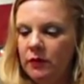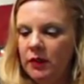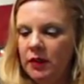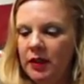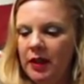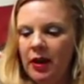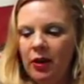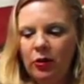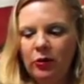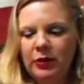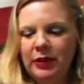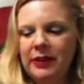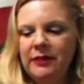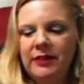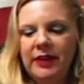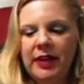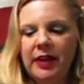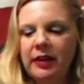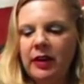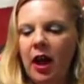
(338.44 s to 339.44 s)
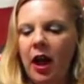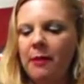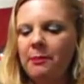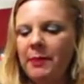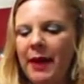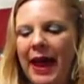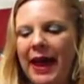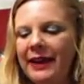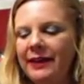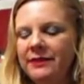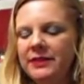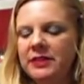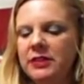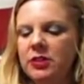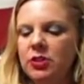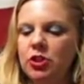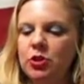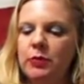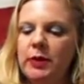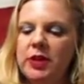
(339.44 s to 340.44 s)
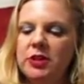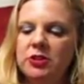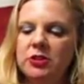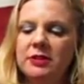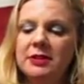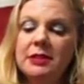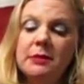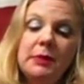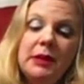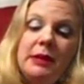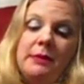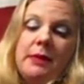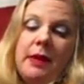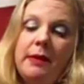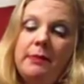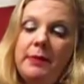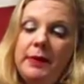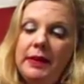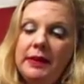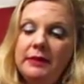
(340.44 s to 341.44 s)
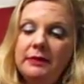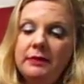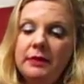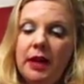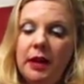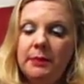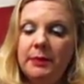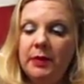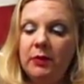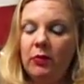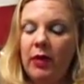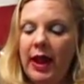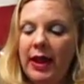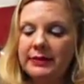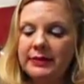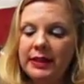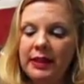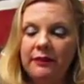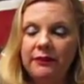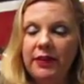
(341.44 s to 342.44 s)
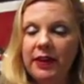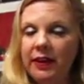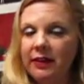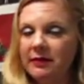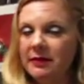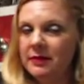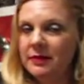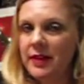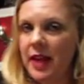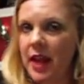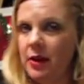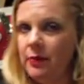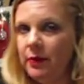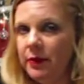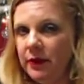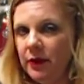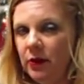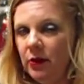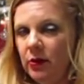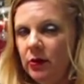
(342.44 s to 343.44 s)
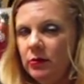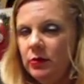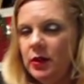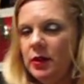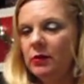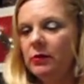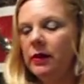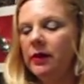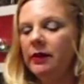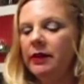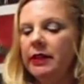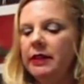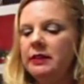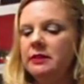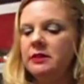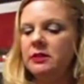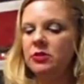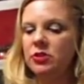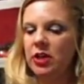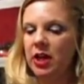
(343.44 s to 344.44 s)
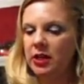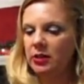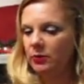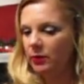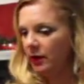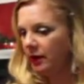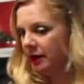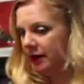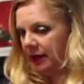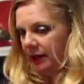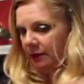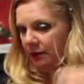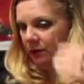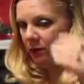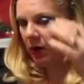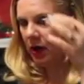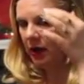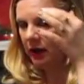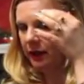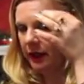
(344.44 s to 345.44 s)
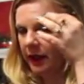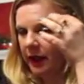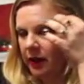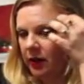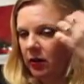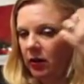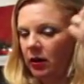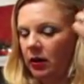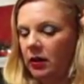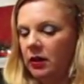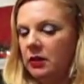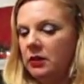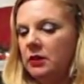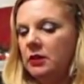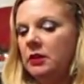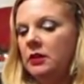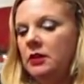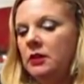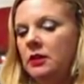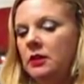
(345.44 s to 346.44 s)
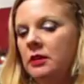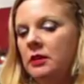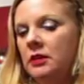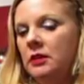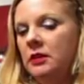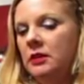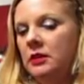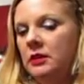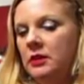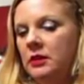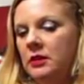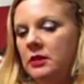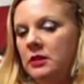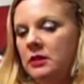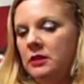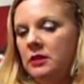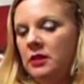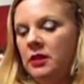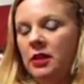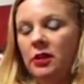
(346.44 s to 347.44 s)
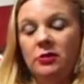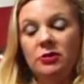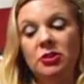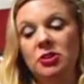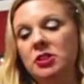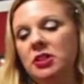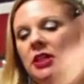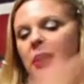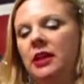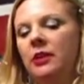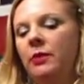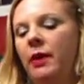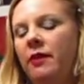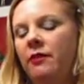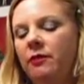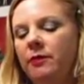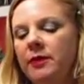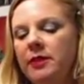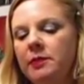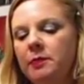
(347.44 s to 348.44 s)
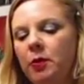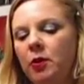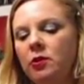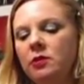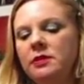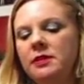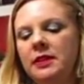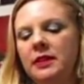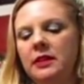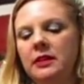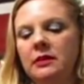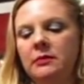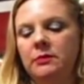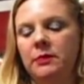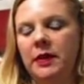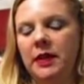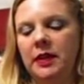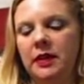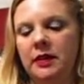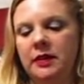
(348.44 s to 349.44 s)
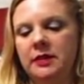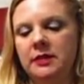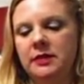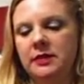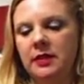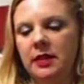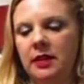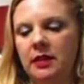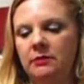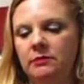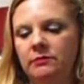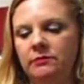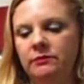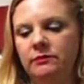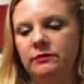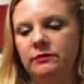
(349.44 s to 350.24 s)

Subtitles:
Yeah, or leaving a combative situation. Somebody may be coming, asking if they can stay with you, Aquarius, in January while they are, you know, just to get away from this person, because, and